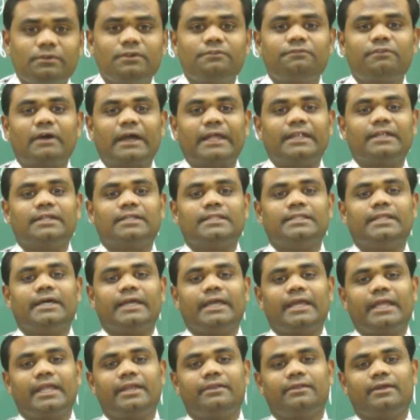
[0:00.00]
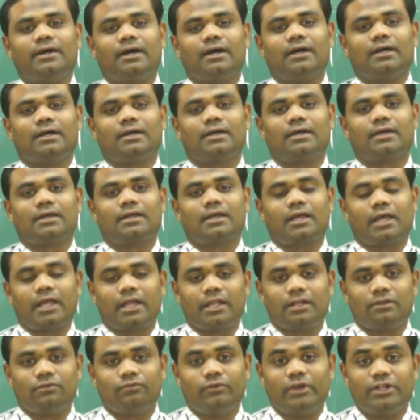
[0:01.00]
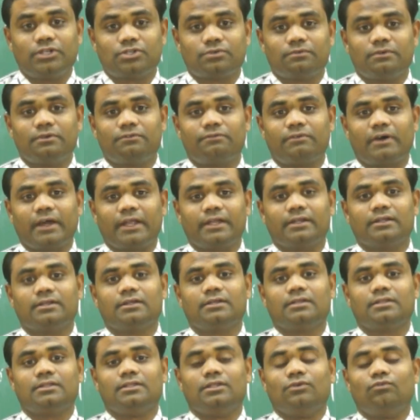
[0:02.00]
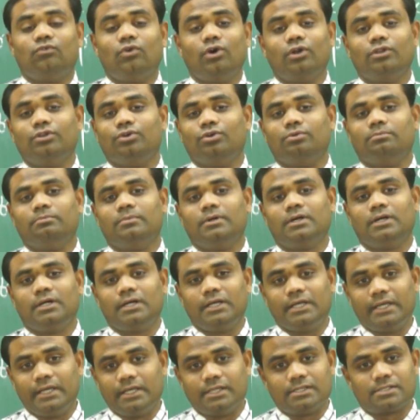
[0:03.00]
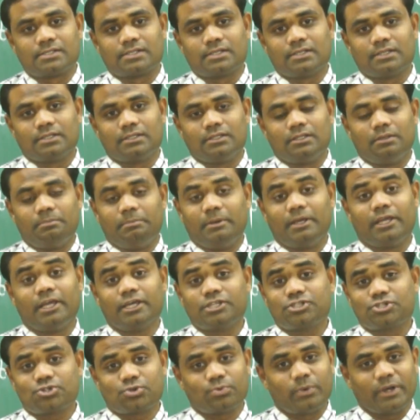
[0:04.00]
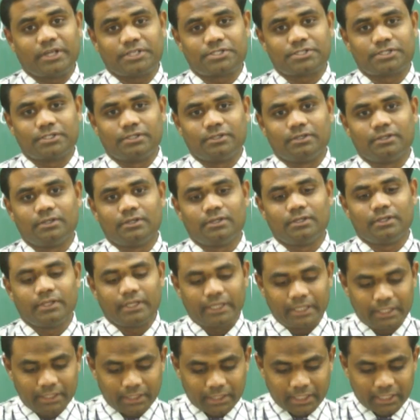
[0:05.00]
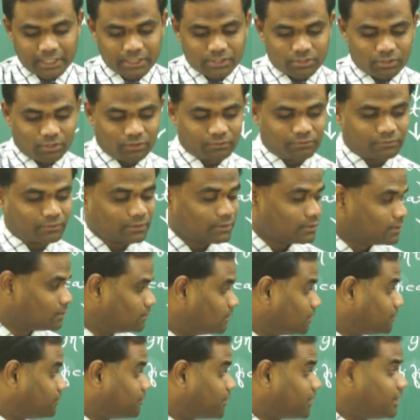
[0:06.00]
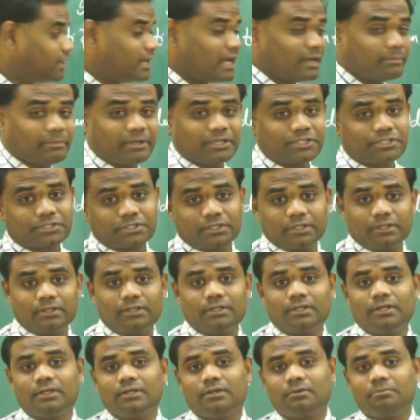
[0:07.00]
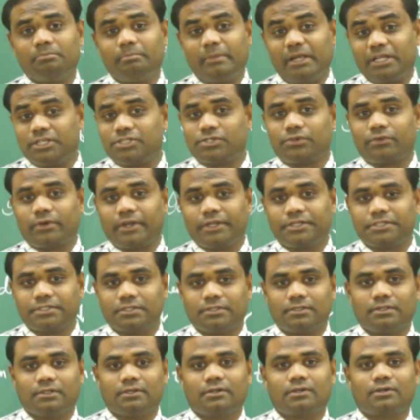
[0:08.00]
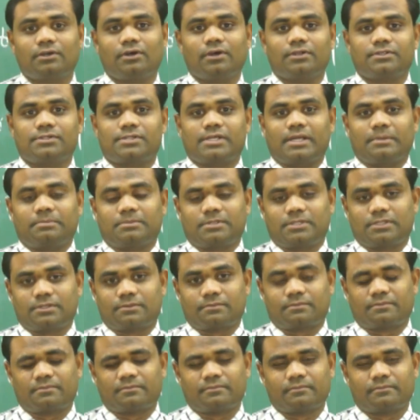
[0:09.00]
we find the area and when do we find the volume is the biggest question in case of the three-dimensional mensuration concepts.